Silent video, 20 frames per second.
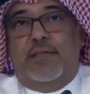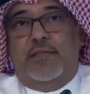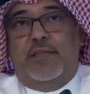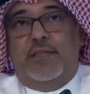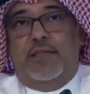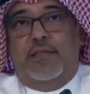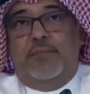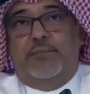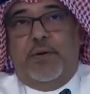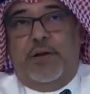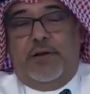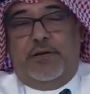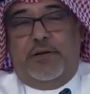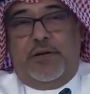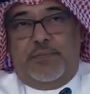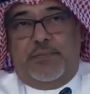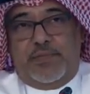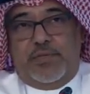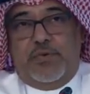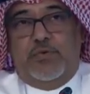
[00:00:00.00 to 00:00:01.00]
the
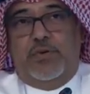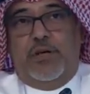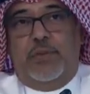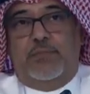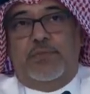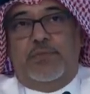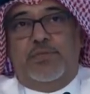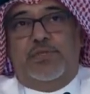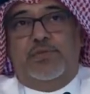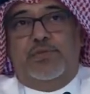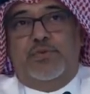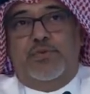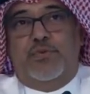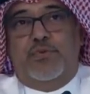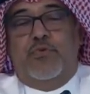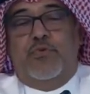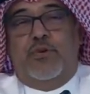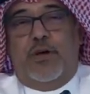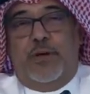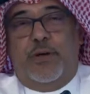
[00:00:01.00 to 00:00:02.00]
pilgrims who come
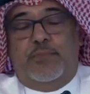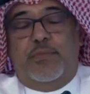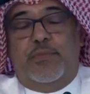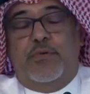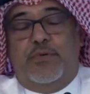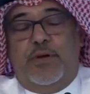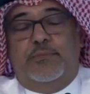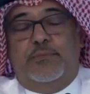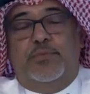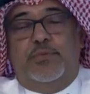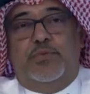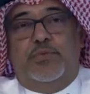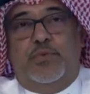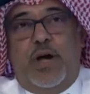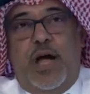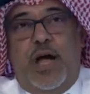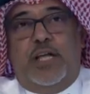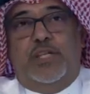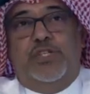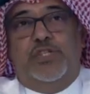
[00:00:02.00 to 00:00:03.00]
to
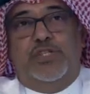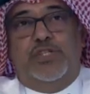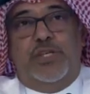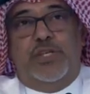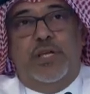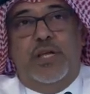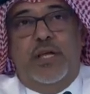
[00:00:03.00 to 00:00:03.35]
Hajj